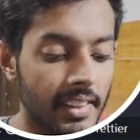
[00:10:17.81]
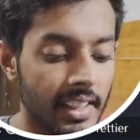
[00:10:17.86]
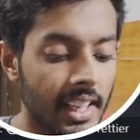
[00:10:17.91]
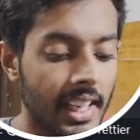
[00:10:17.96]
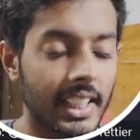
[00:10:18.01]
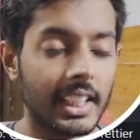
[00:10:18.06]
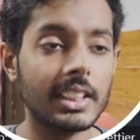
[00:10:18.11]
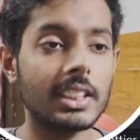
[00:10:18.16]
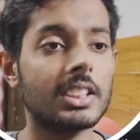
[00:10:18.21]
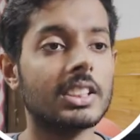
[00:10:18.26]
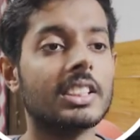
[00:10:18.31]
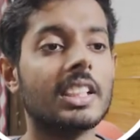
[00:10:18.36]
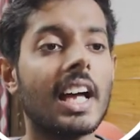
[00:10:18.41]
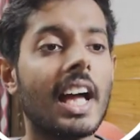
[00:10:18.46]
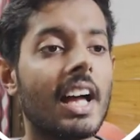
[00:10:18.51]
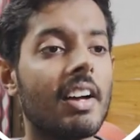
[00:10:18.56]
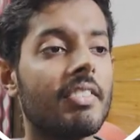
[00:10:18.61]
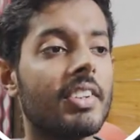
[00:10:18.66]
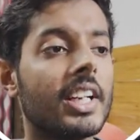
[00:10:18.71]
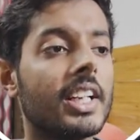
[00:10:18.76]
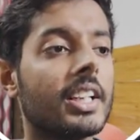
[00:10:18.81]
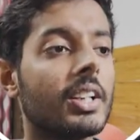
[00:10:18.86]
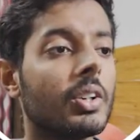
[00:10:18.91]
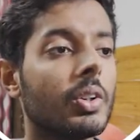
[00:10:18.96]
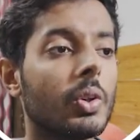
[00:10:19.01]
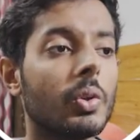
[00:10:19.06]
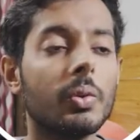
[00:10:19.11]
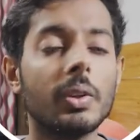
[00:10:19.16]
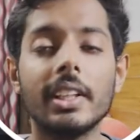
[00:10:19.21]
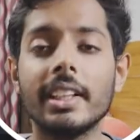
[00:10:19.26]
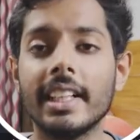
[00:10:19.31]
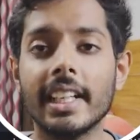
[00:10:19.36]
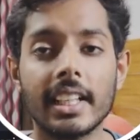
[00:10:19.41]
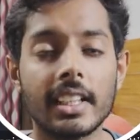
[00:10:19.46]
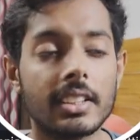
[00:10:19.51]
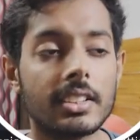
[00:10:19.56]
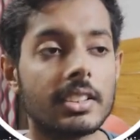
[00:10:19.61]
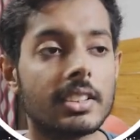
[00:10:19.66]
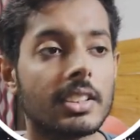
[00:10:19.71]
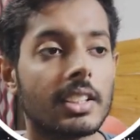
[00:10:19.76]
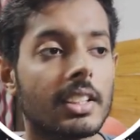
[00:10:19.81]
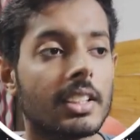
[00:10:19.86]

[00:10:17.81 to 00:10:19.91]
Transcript: I can just have it over text.